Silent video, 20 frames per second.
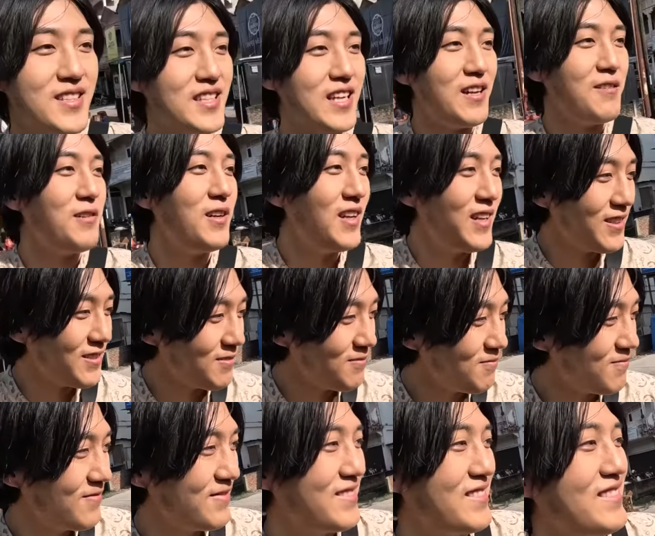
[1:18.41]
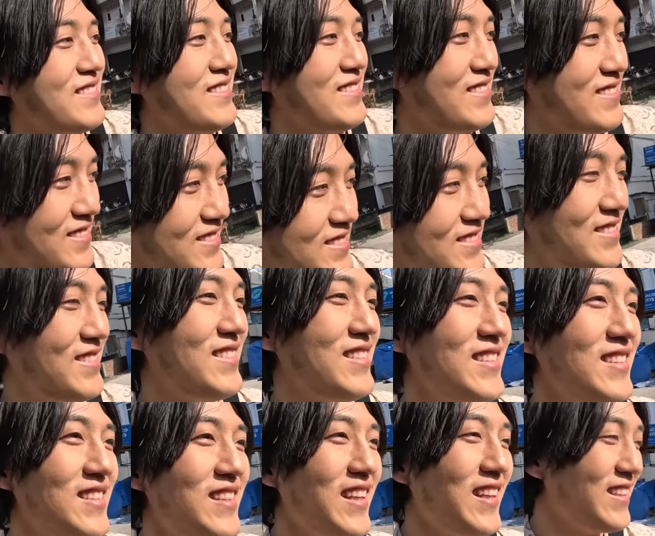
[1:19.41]
Assalamualaikum.
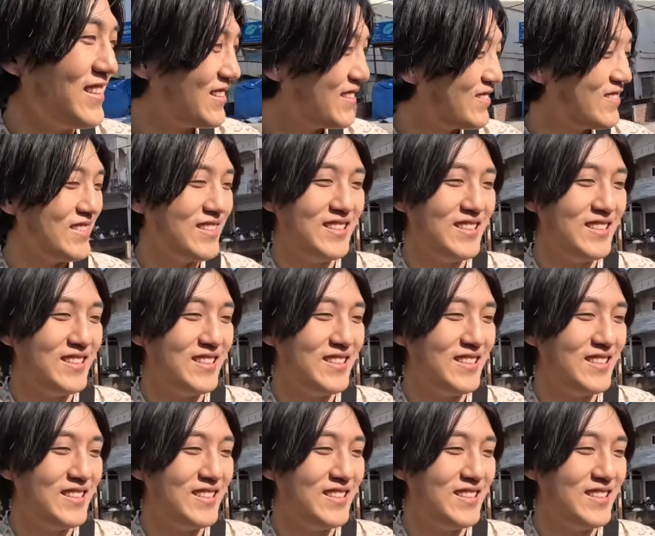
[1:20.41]
Thank you so